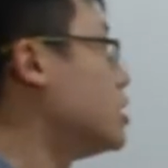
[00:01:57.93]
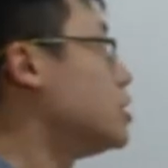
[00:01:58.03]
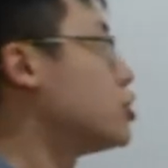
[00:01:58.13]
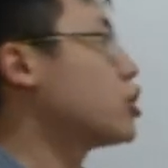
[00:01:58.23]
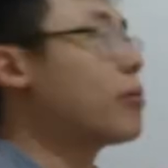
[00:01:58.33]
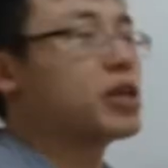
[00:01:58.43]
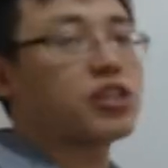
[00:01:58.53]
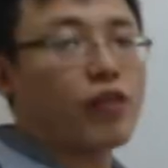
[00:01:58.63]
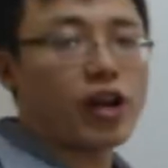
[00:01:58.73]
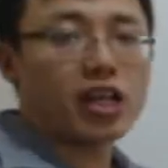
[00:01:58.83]
Shopping is a
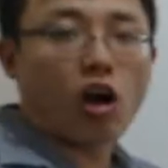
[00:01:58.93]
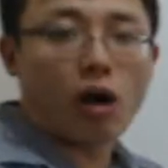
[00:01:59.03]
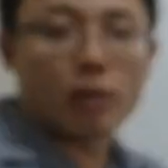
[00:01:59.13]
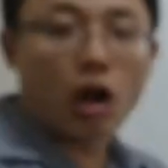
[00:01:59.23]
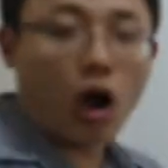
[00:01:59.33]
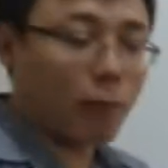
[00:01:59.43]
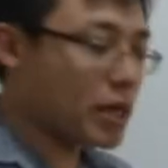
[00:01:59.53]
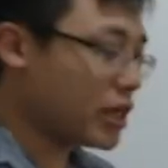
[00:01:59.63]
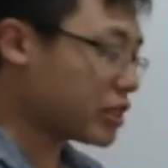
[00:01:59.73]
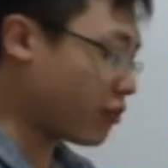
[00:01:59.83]
very common
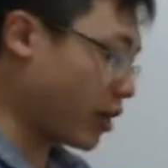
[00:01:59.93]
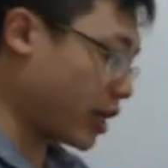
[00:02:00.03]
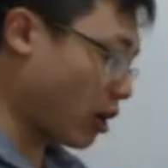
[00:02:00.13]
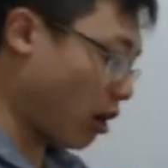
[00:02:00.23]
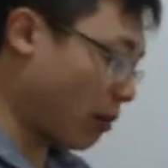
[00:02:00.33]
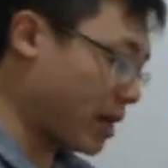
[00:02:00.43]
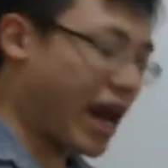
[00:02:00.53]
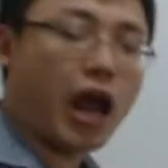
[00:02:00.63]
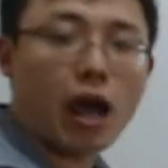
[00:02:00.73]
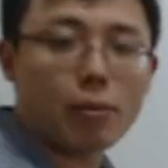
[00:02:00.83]
hobby. It's a very common
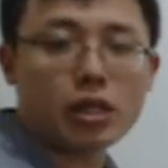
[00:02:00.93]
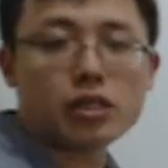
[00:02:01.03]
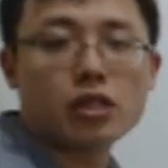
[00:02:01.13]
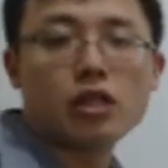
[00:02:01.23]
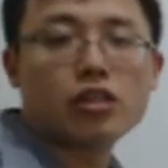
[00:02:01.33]
habit.